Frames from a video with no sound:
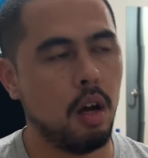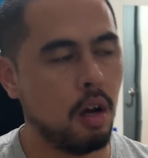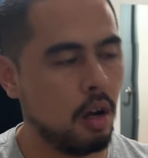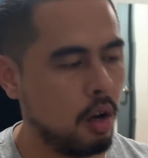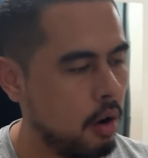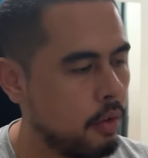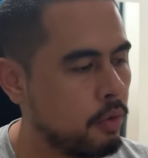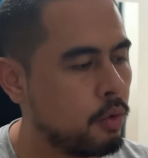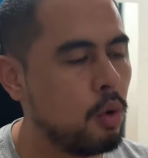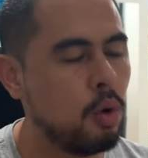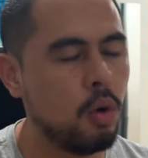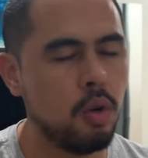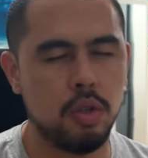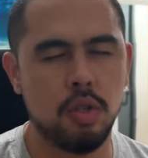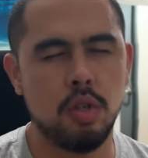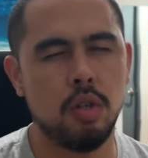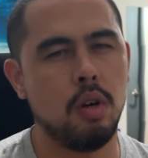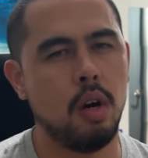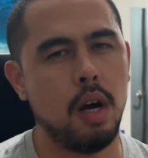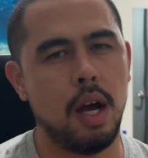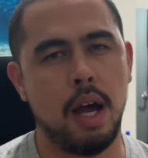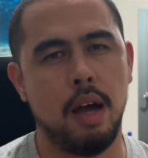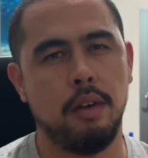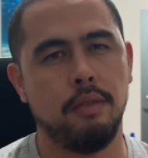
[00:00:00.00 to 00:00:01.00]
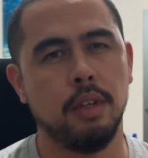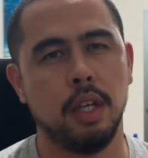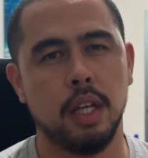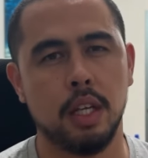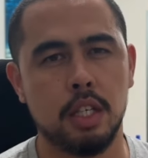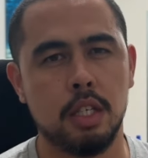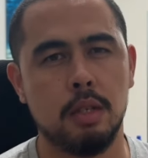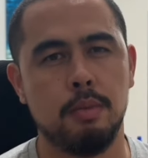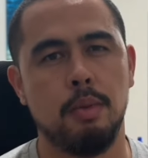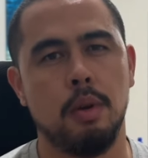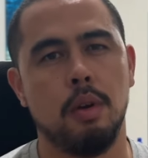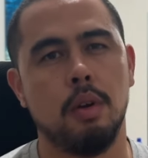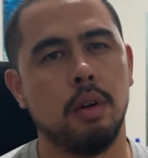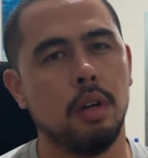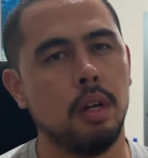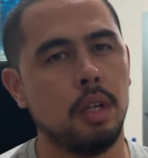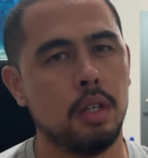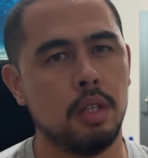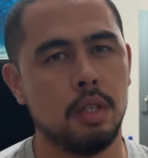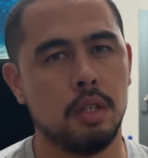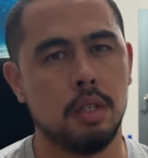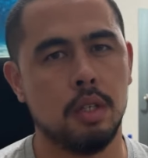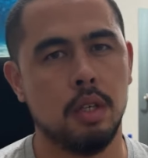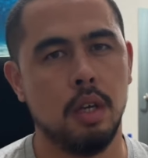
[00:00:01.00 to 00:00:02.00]
Of course, you gotta have
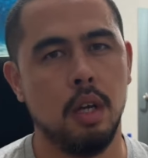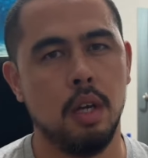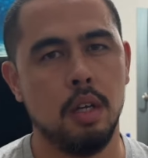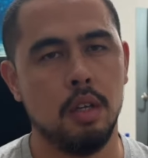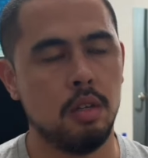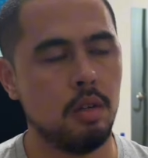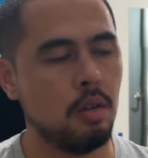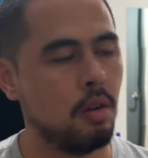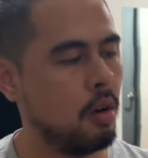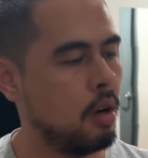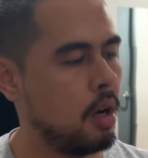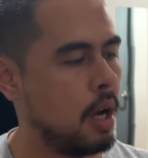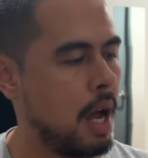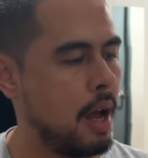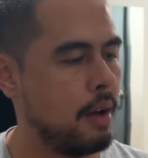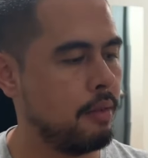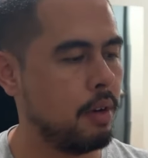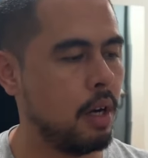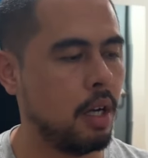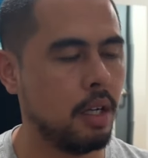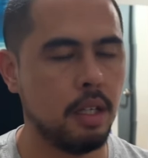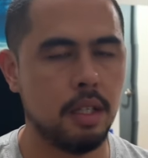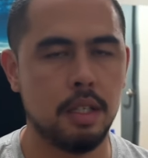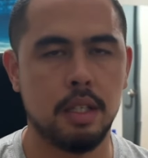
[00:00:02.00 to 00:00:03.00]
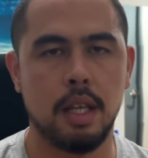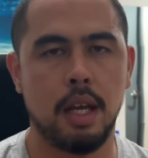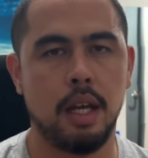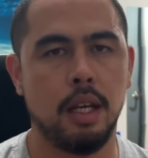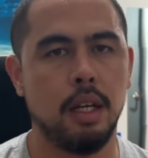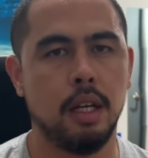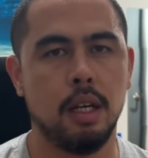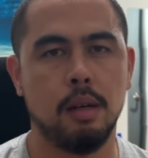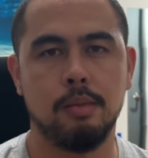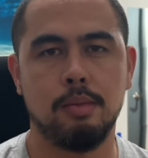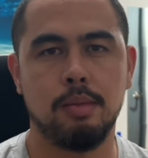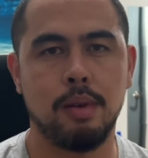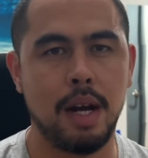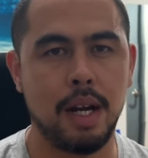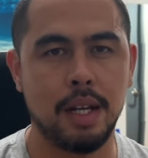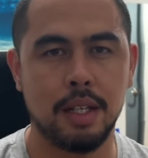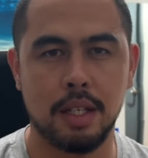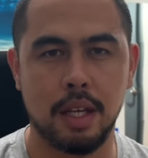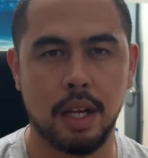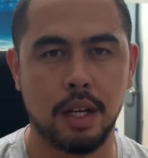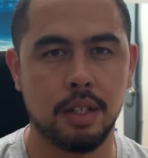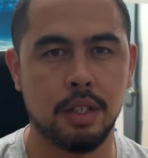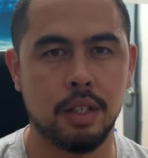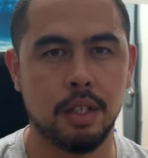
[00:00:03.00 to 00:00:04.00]
experience, you gotta have understanding of price
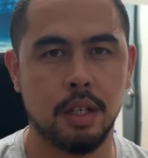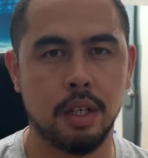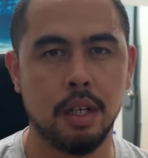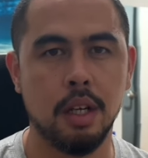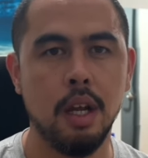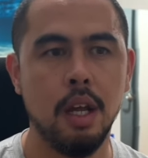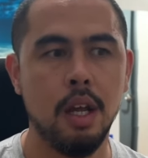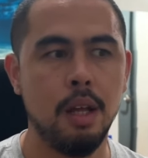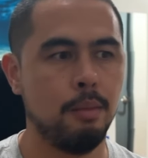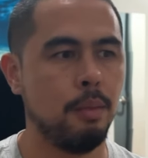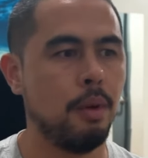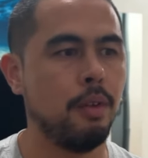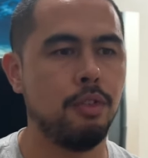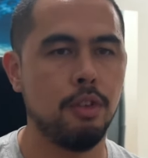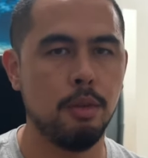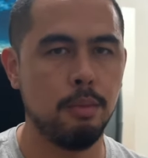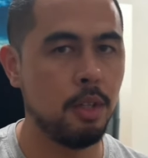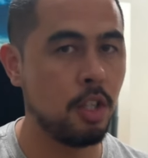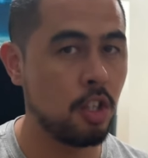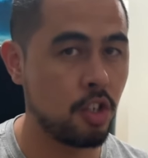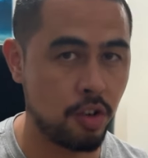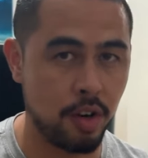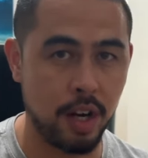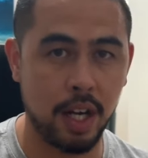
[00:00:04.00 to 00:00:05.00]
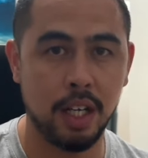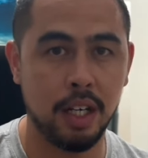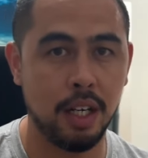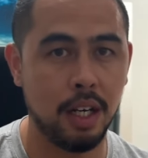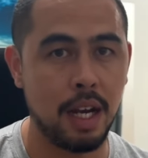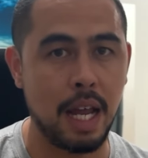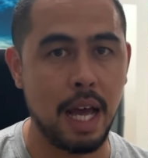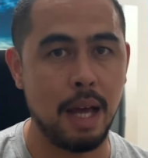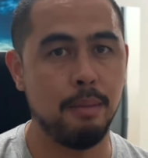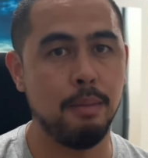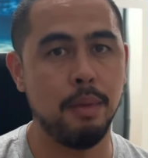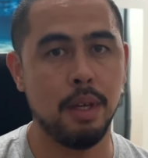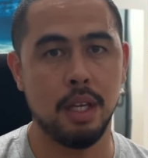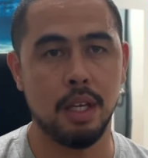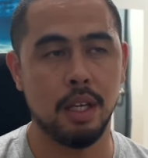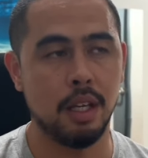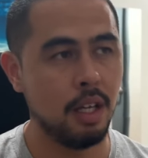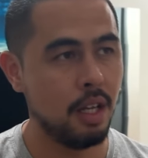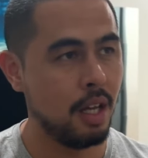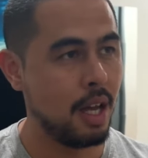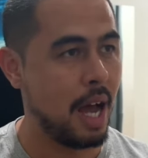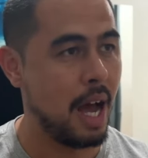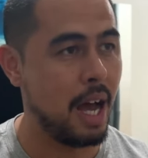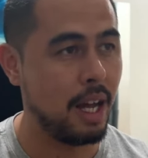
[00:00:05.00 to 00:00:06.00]
action. But if you've been trading like me,
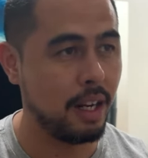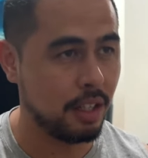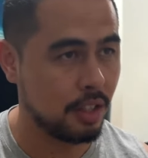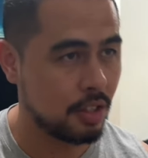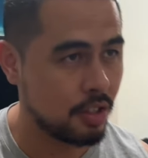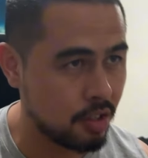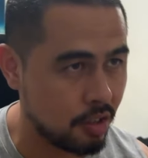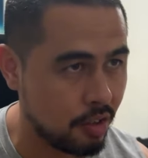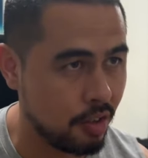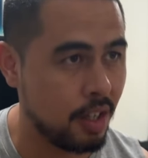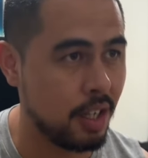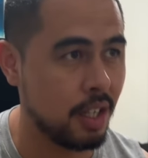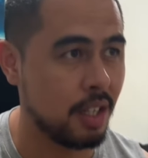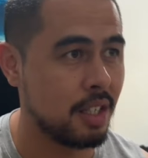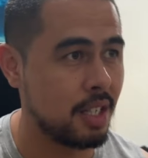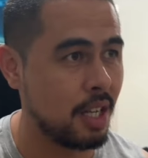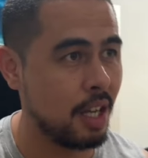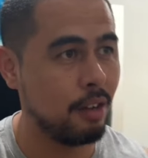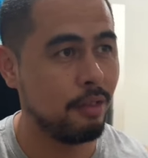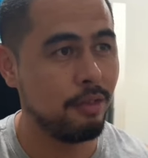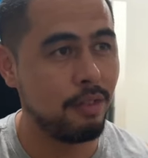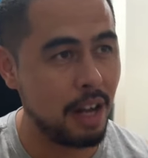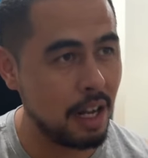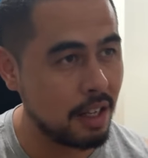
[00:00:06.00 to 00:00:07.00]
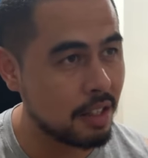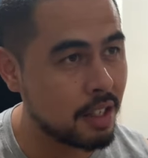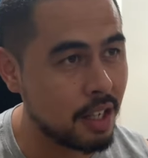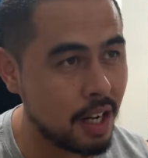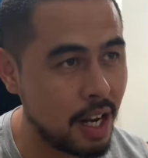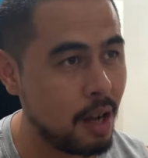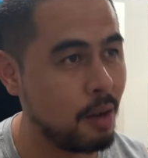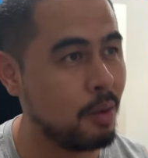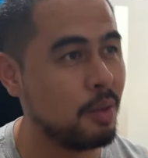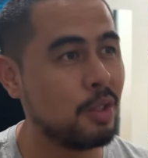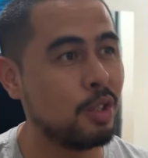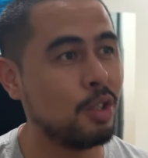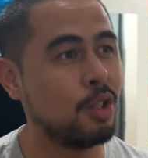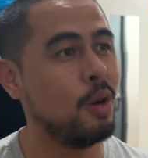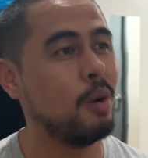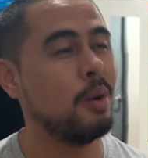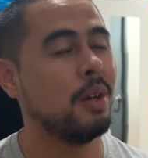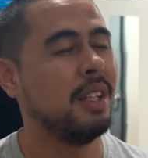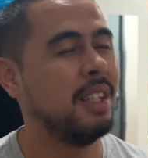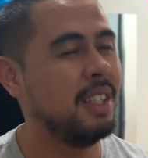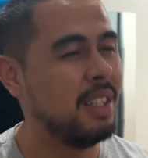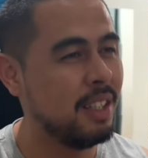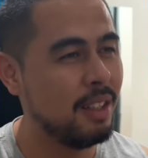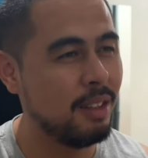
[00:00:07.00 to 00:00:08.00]
at the screen, 10,000 hours,
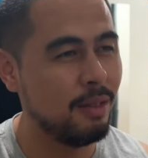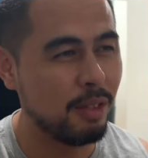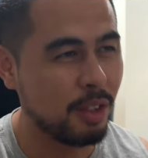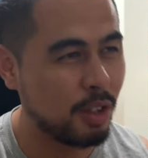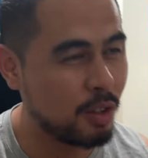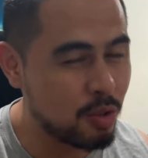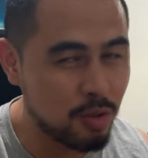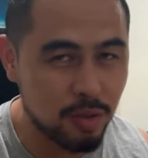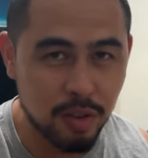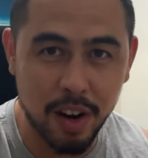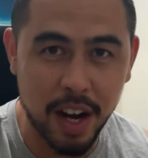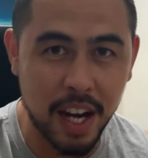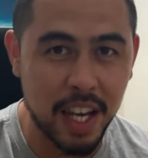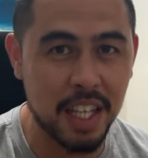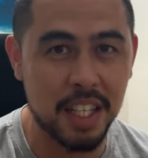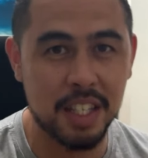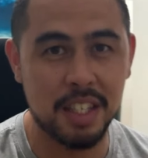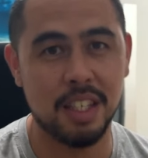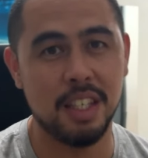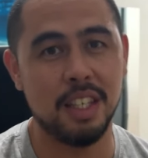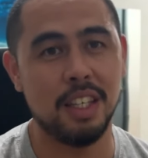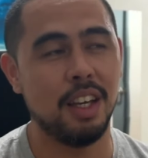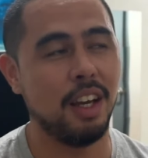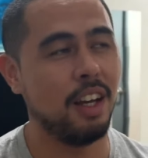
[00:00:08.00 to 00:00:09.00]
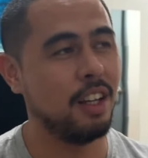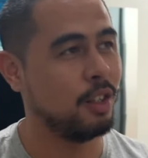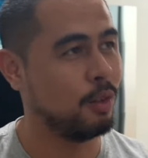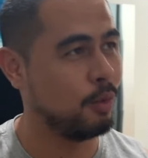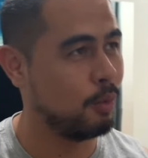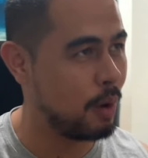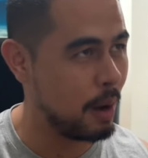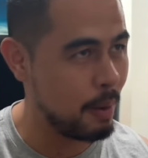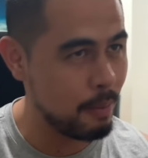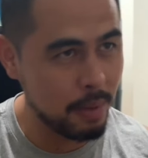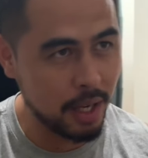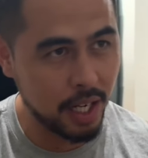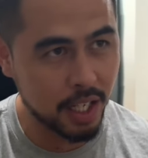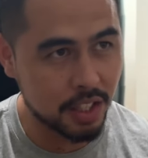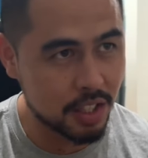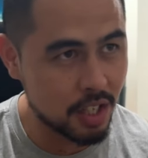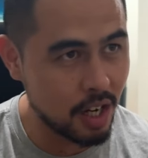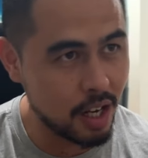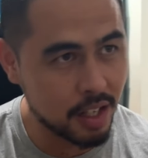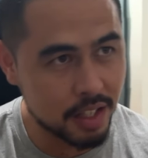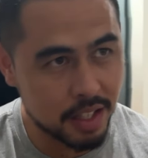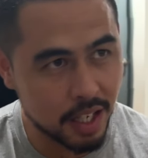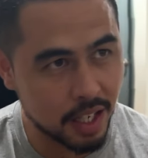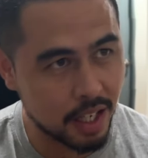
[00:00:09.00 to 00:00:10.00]
going crazy at the 1 minute
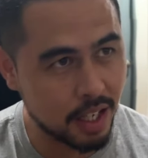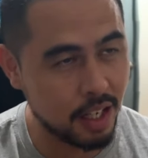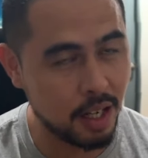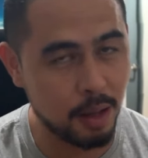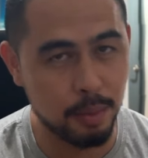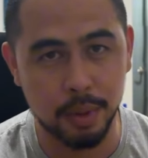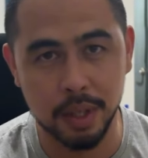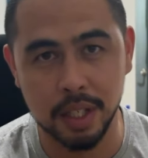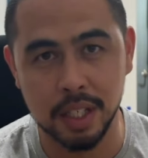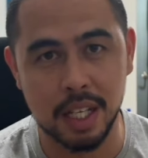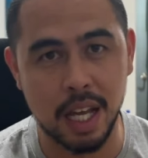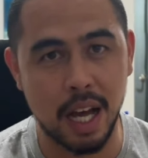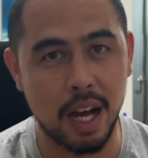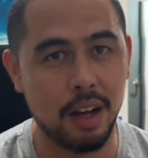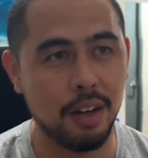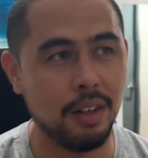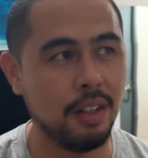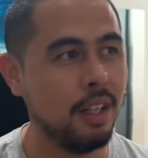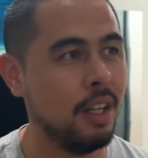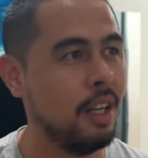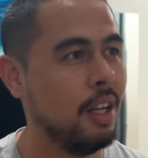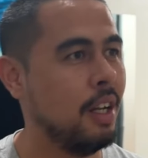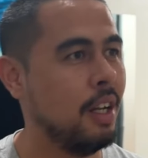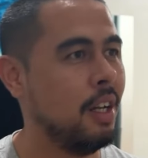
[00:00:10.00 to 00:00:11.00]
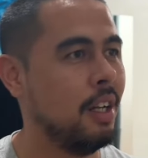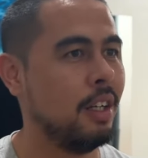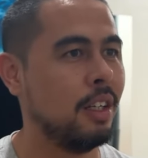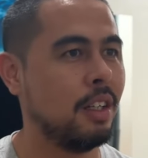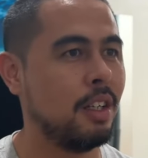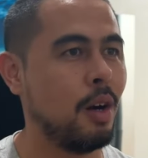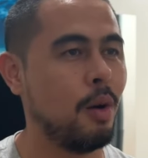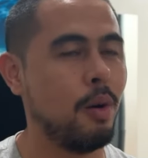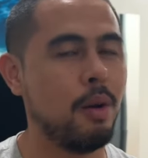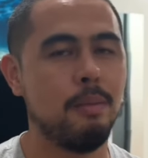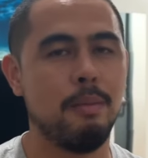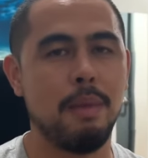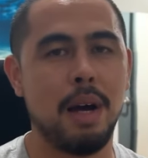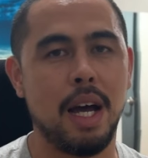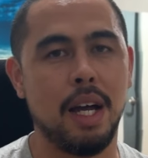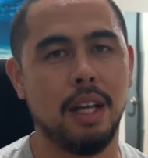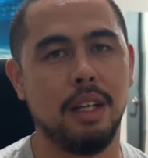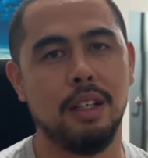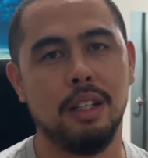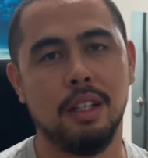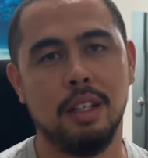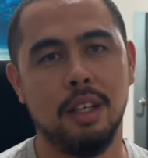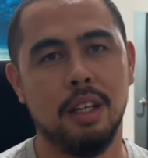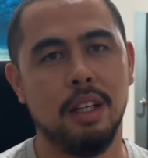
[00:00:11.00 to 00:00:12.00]
chart, ticking up and down, going
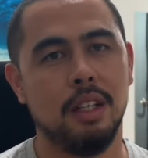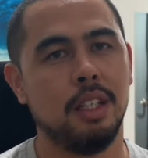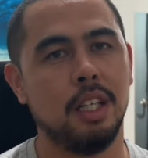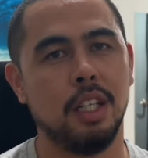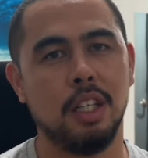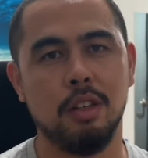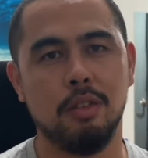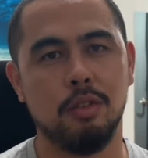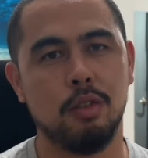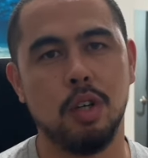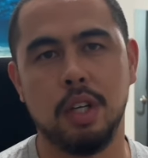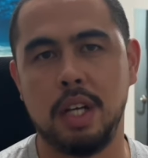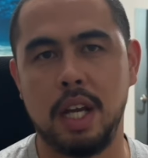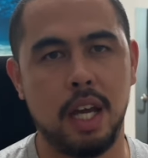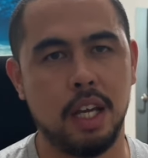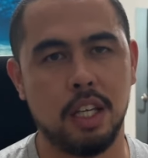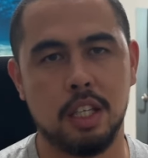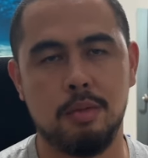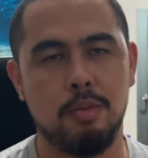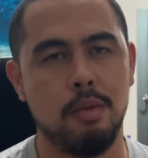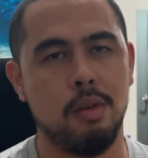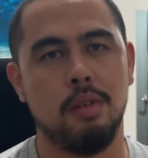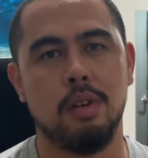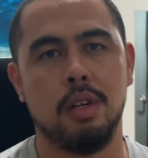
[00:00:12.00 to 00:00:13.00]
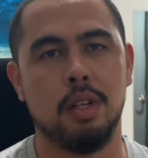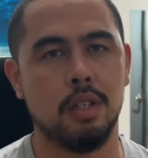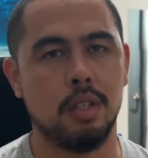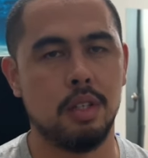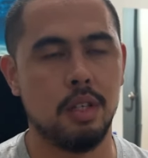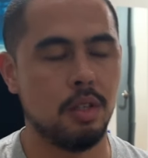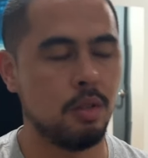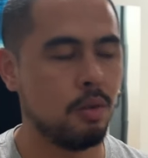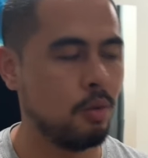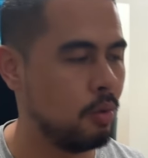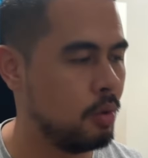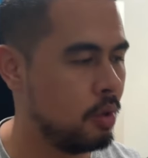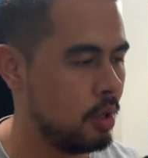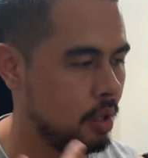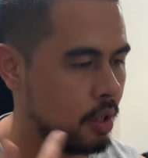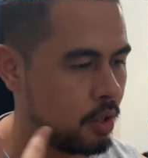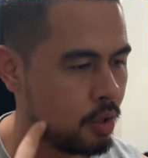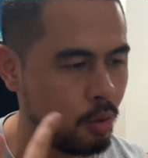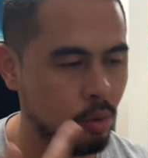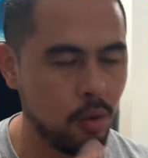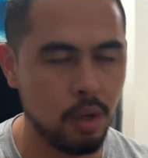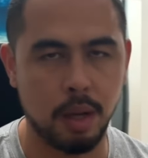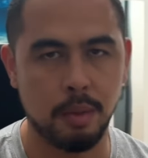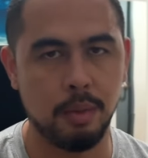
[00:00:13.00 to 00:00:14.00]
mad, then you've got that experience. It's
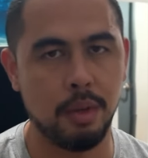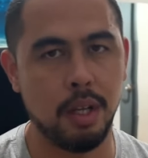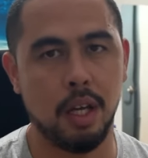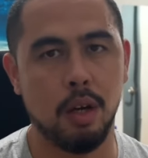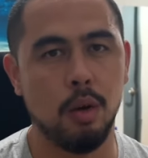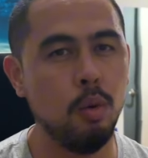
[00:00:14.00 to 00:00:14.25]
all up there.